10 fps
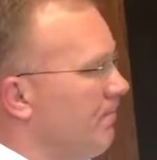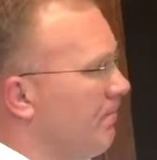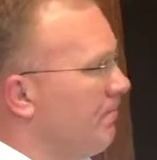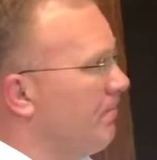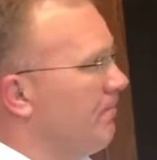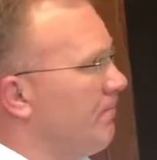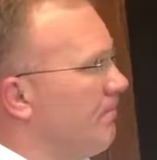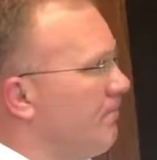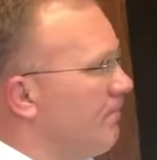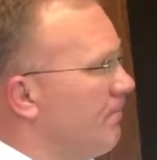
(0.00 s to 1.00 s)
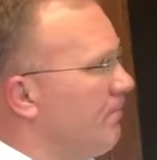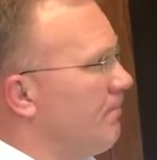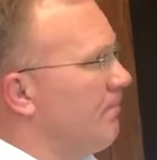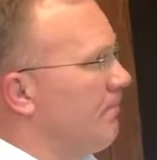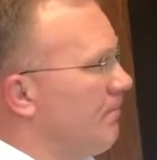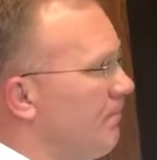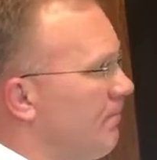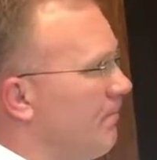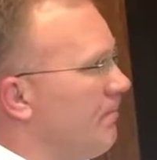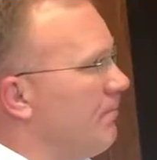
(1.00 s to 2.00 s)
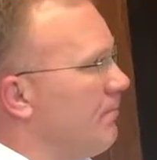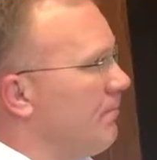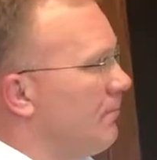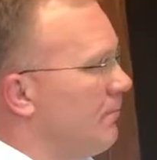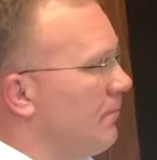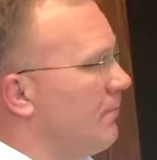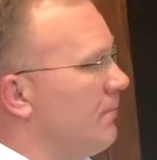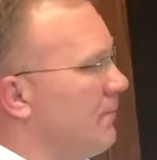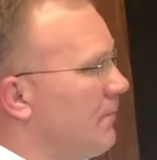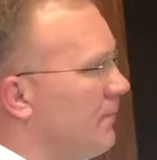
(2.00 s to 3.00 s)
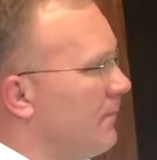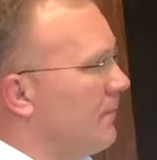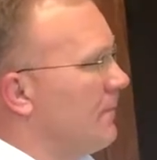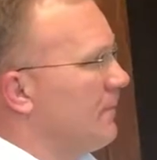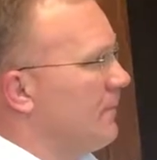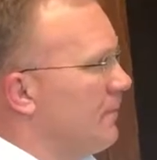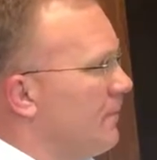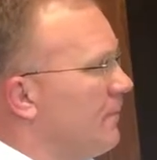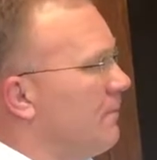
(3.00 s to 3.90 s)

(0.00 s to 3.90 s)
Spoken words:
The person shown says nothing.